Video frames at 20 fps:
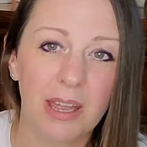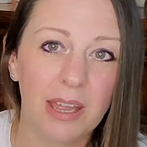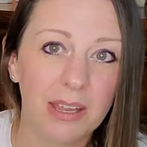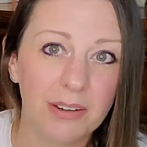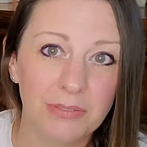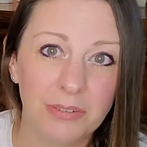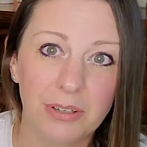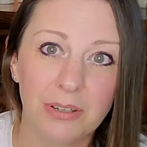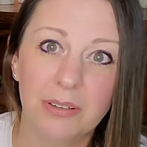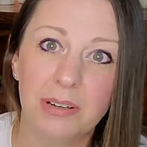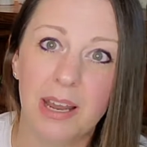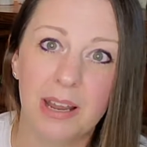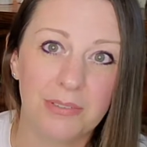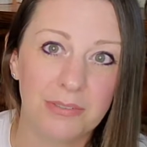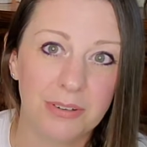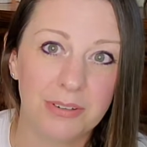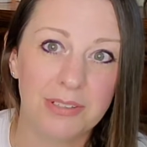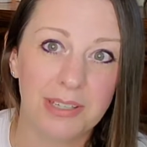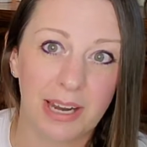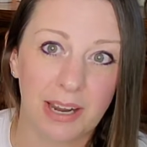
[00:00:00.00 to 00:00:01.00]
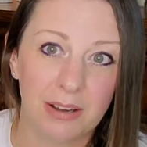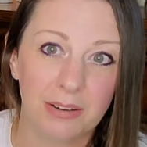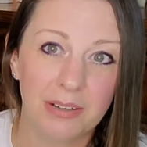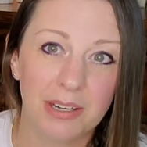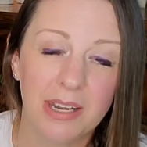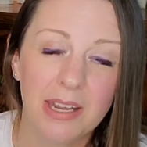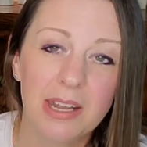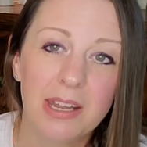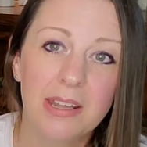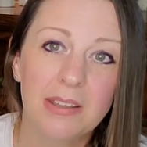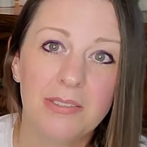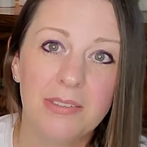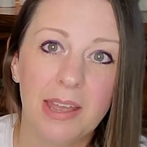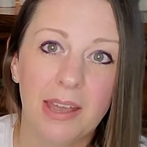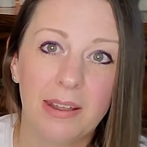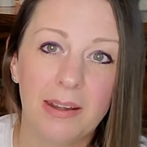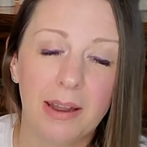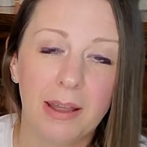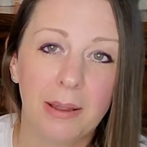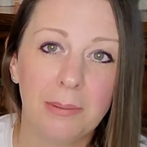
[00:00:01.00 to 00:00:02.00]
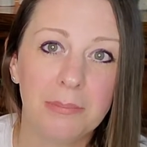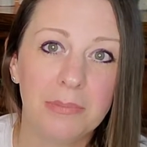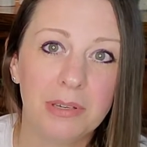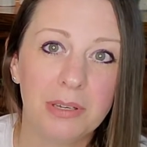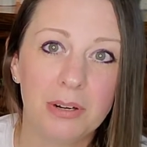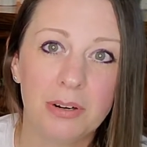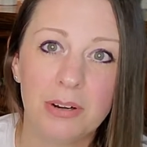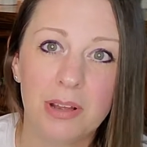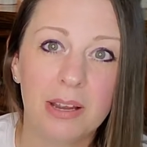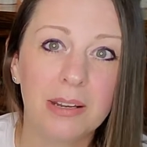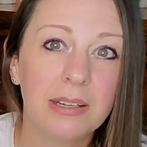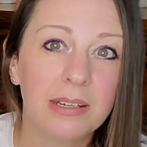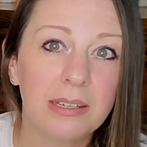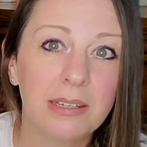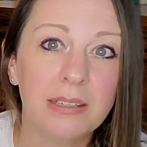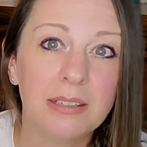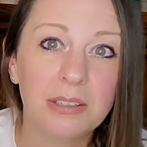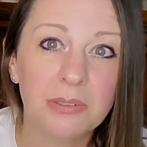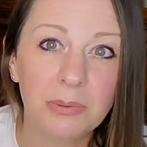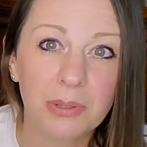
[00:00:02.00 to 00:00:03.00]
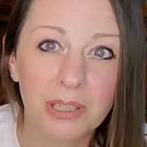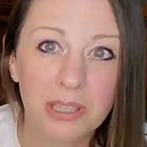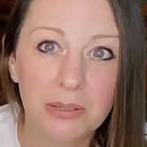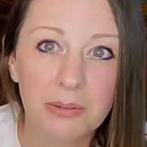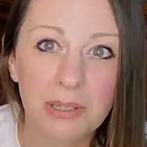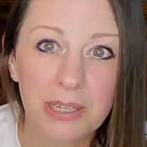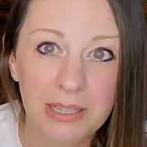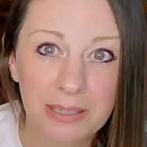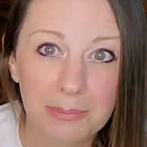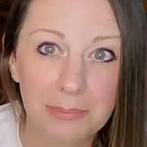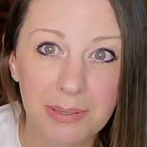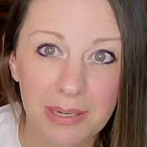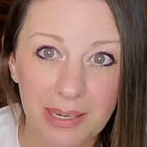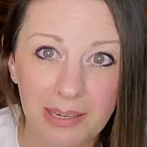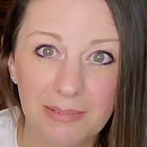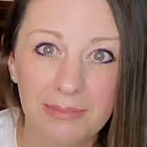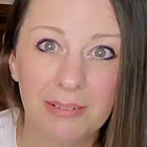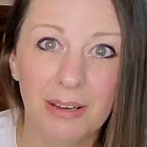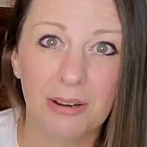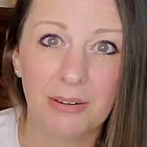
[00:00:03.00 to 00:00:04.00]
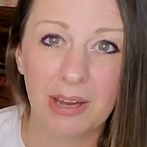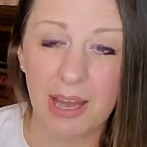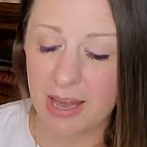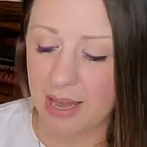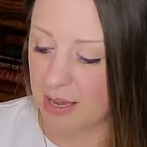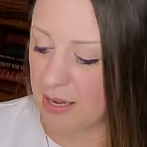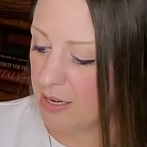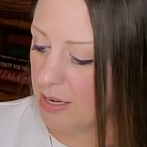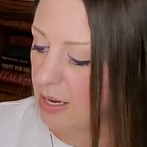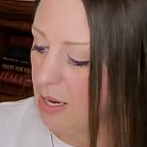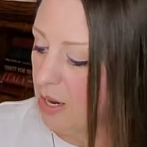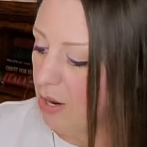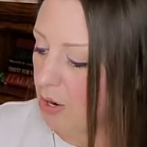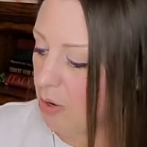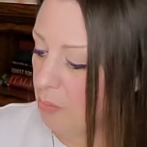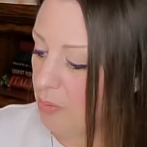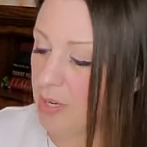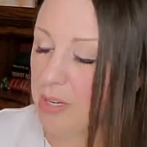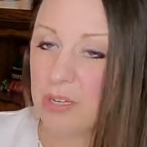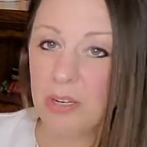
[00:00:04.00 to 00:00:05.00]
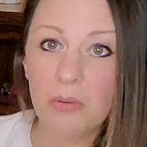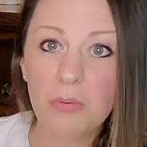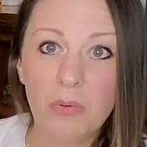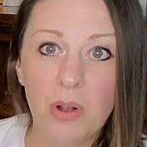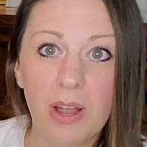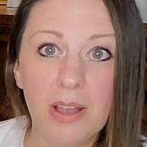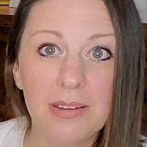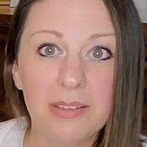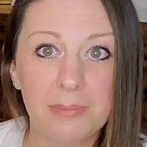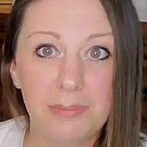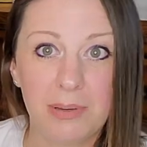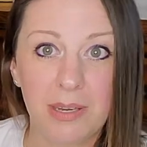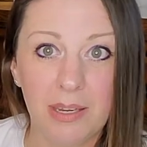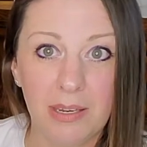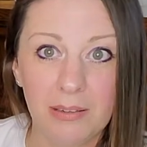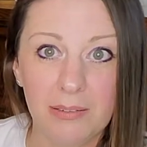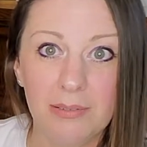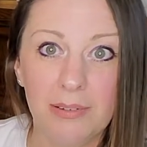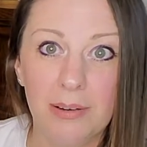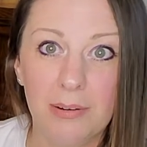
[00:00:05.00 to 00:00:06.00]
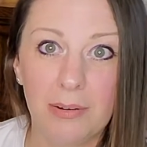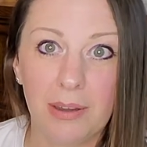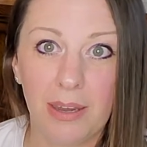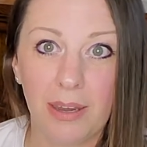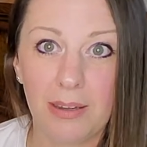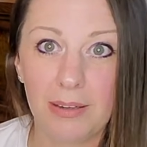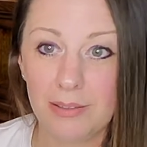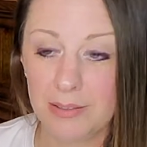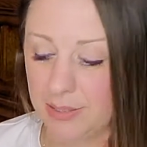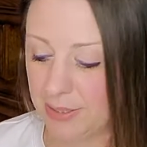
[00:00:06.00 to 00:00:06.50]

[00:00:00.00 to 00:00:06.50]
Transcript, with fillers: ever ever doubt that um, you're not going to get to where you need to be, okay, or where you want to be, okay.